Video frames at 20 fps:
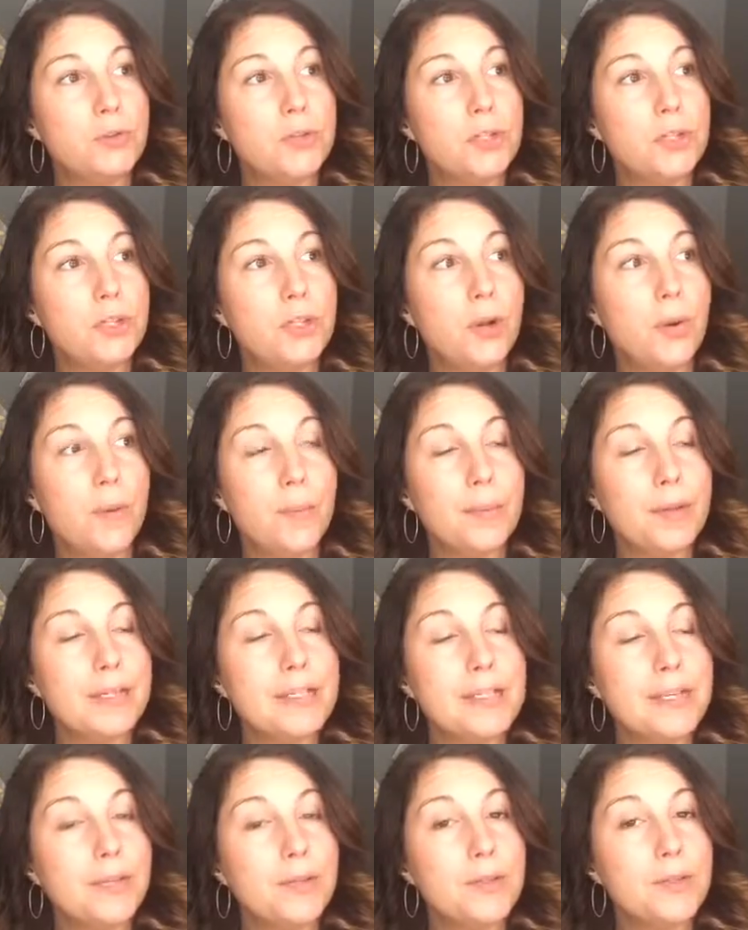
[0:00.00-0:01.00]
And, I'm going to
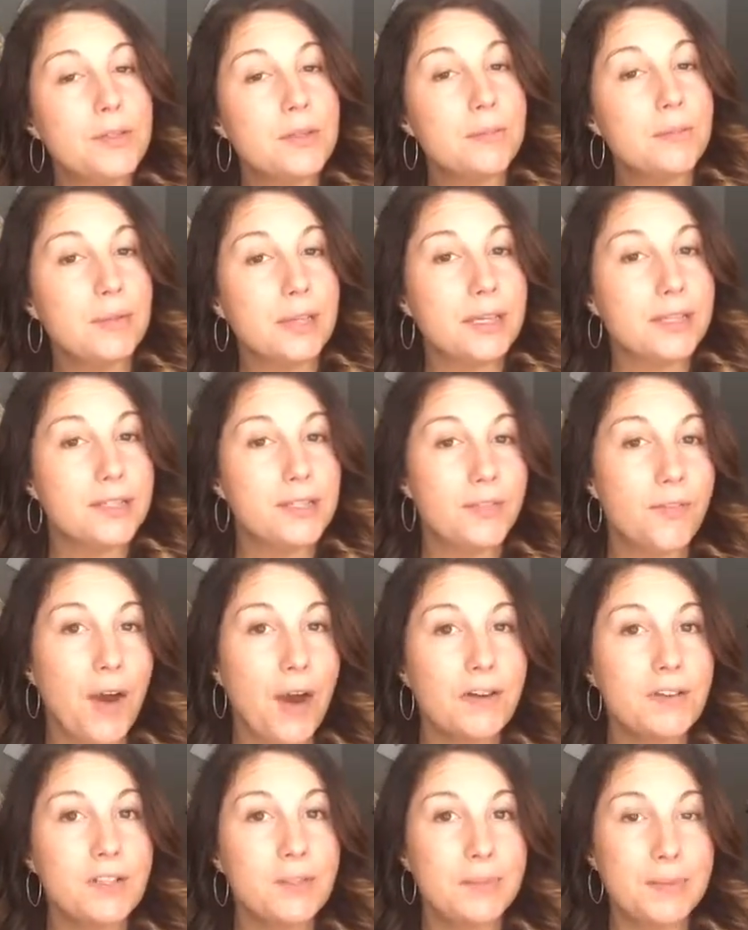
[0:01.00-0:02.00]
tell you something as
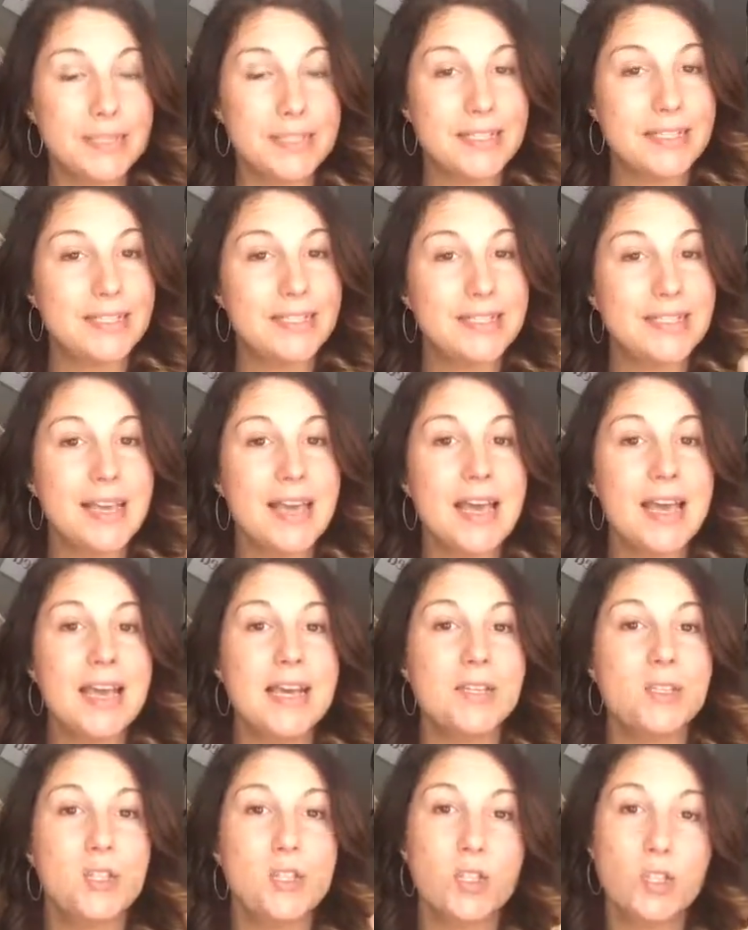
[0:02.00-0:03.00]
far as business,
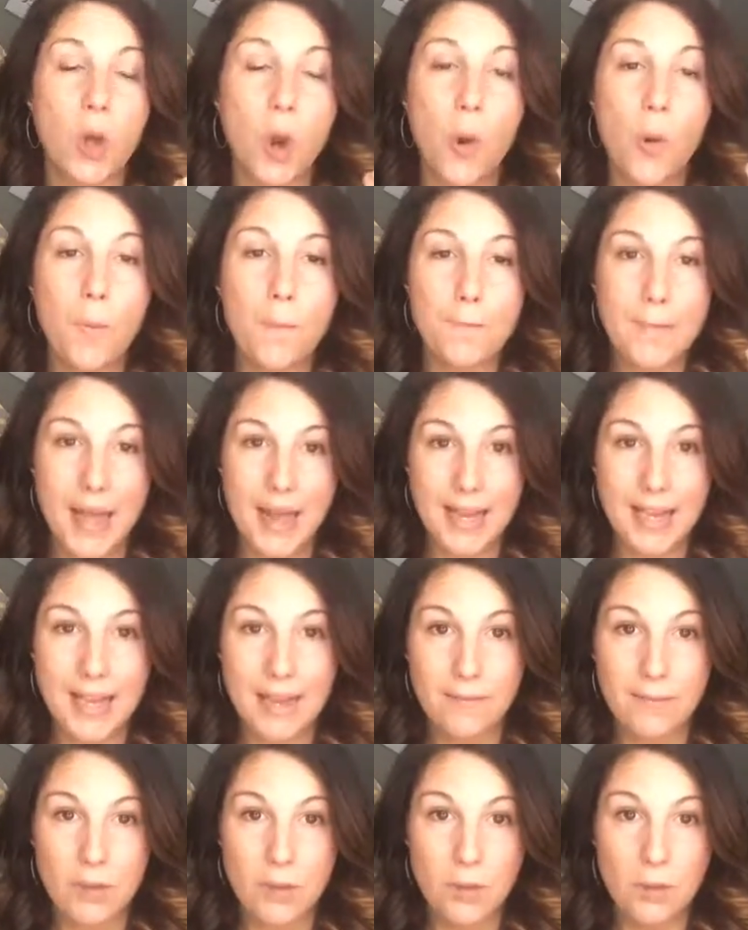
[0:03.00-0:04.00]
so many
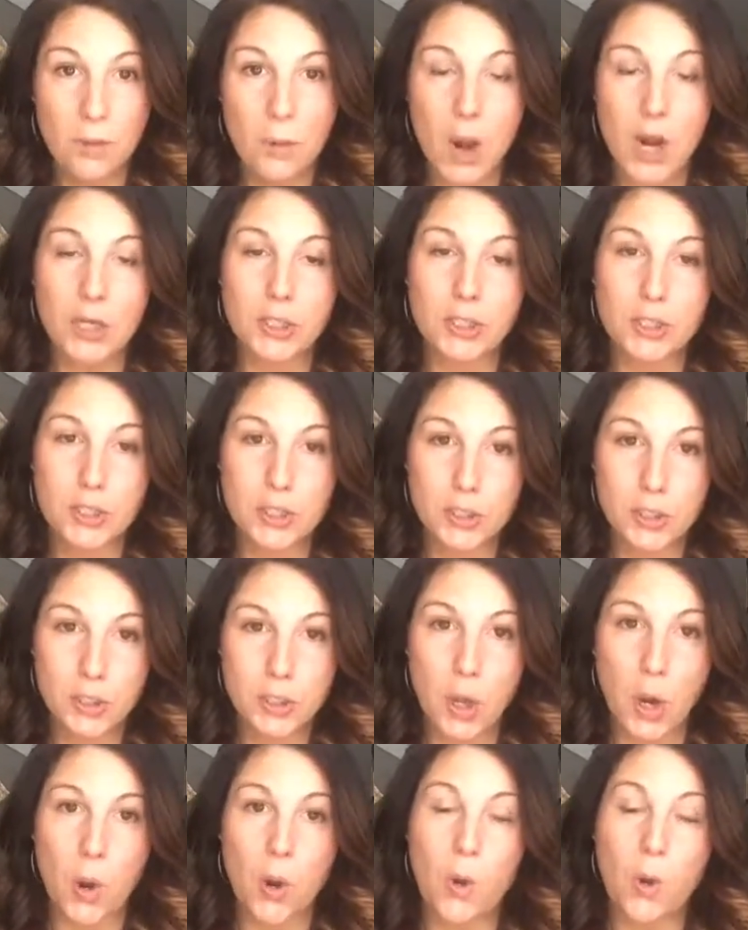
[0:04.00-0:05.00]
of you are
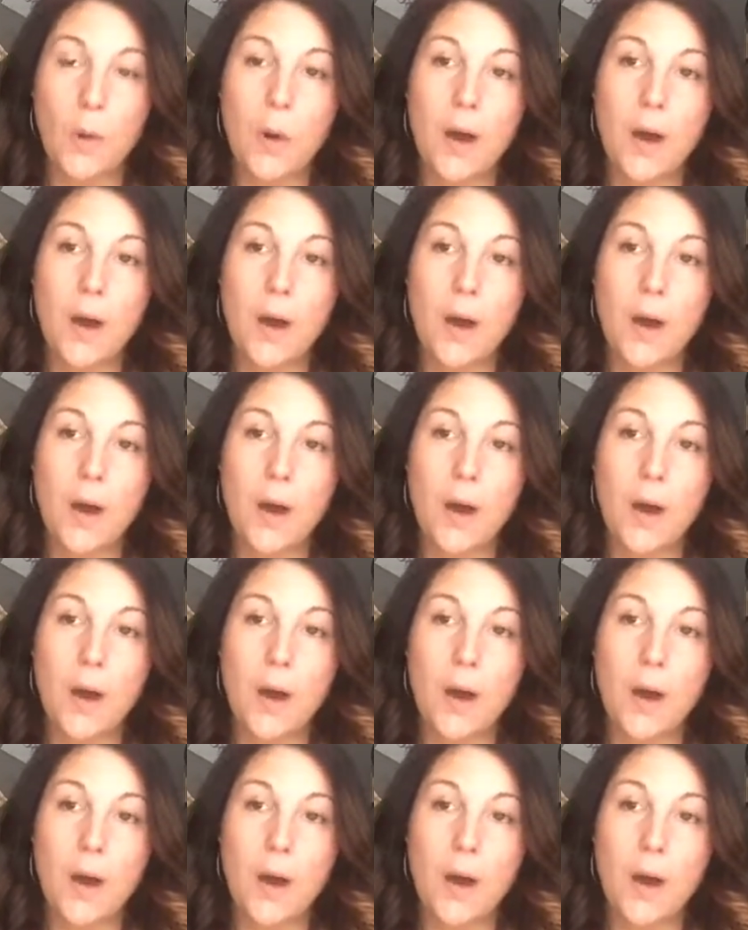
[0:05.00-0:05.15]
so